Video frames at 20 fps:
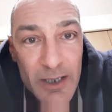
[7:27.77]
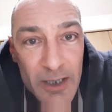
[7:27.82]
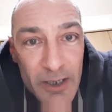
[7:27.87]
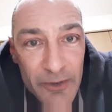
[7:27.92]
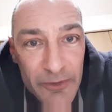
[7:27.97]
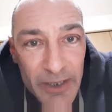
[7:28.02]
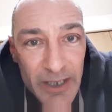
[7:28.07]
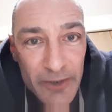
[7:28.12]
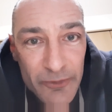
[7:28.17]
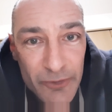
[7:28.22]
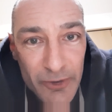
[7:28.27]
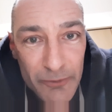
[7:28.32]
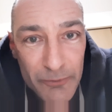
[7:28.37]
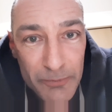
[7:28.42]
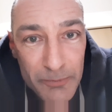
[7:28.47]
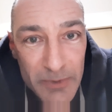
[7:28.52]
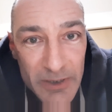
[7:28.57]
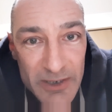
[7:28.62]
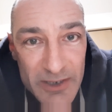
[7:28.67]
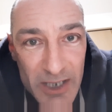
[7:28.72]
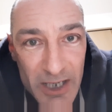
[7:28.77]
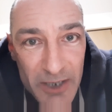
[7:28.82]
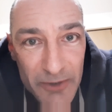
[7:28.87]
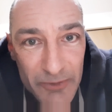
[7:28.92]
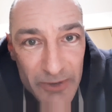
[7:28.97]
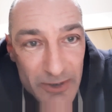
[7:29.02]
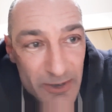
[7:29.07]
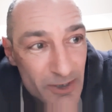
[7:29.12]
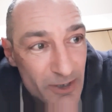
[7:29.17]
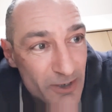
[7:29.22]
That's it from me,
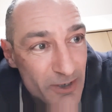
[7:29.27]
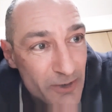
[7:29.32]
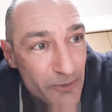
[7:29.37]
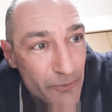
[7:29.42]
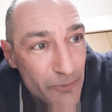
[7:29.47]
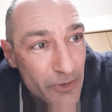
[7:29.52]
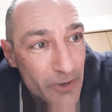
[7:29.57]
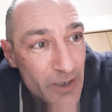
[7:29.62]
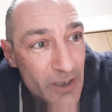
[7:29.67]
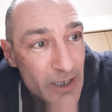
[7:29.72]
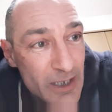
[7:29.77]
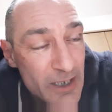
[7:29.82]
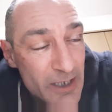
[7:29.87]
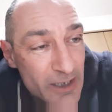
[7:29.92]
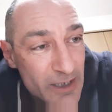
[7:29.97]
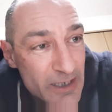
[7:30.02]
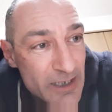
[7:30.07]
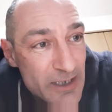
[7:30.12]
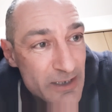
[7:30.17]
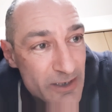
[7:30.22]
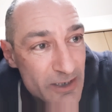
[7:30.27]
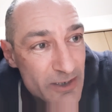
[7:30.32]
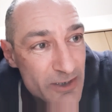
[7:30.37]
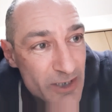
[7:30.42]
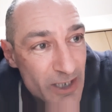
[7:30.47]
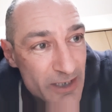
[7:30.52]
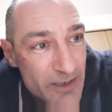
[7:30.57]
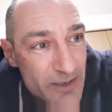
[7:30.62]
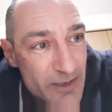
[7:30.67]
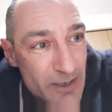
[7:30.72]
David Hurley of
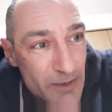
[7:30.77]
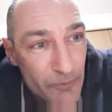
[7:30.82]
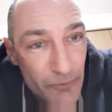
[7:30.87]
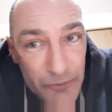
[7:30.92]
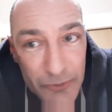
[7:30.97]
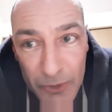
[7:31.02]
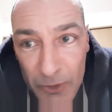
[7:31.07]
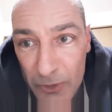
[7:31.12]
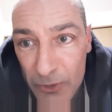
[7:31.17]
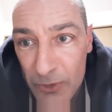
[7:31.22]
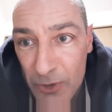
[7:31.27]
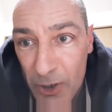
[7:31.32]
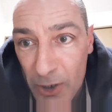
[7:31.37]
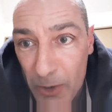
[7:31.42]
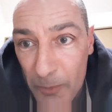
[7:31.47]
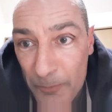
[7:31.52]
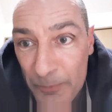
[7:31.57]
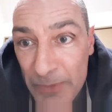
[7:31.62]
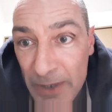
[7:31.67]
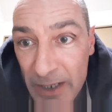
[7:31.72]
EasyChessTips.com,